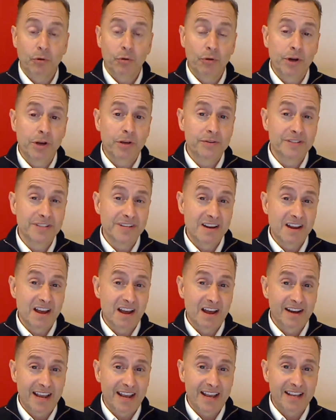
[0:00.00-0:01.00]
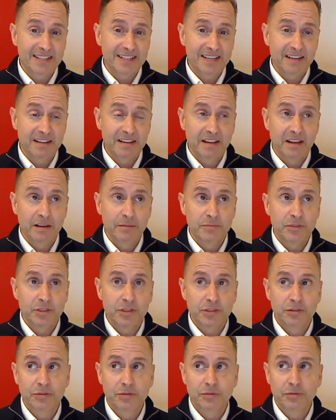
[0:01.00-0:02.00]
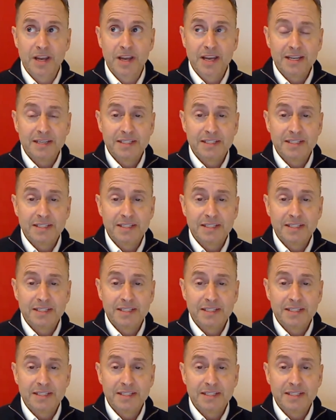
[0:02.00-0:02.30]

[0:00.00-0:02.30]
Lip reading: Oreo's not asking them to